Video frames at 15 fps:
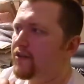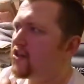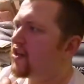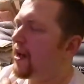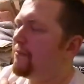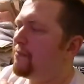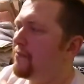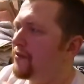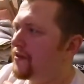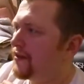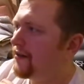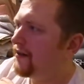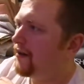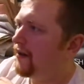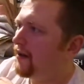Stamped
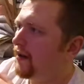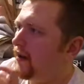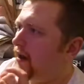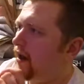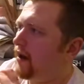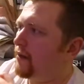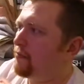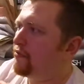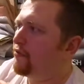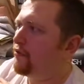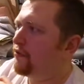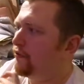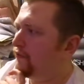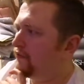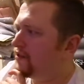and
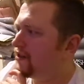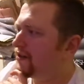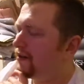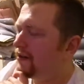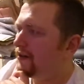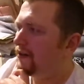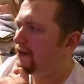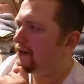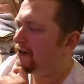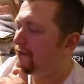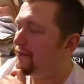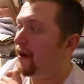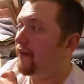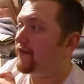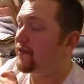approved. We have